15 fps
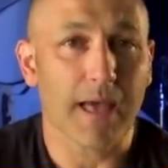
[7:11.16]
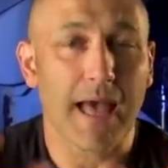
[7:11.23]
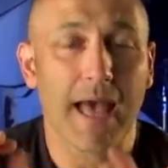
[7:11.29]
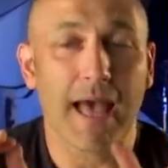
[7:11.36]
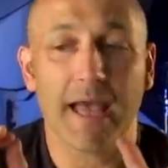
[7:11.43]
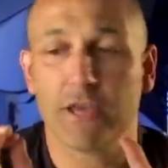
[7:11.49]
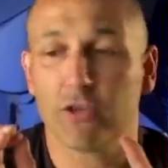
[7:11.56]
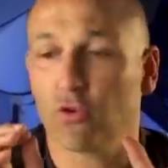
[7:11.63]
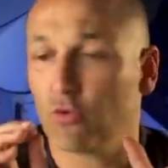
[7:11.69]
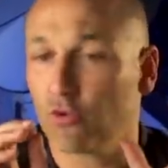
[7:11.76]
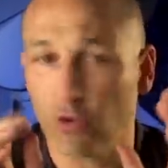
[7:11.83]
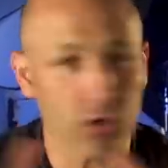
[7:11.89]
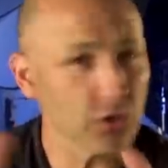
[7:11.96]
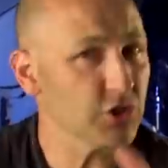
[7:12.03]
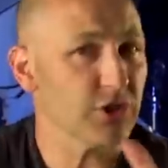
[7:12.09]
and you're
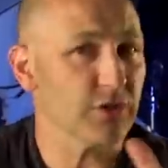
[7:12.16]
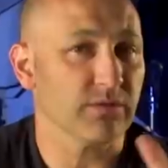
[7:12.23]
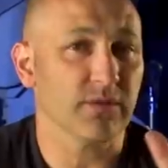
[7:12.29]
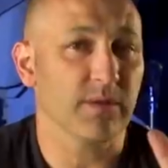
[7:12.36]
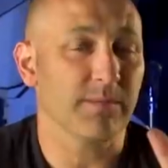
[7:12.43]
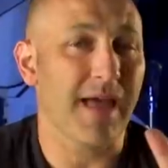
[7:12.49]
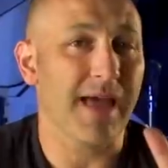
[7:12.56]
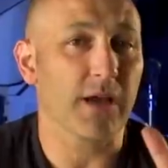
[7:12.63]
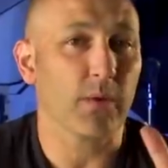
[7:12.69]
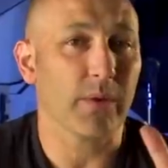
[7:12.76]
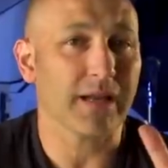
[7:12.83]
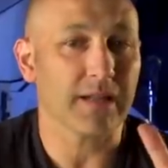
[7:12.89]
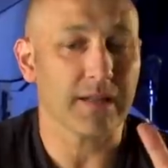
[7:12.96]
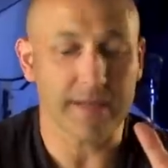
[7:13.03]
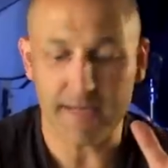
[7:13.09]
not shooting them that
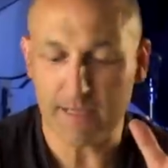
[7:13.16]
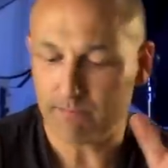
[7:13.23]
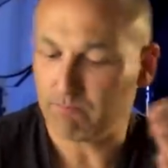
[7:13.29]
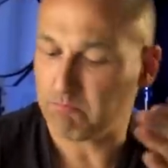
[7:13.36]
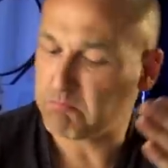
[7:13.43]
quickly,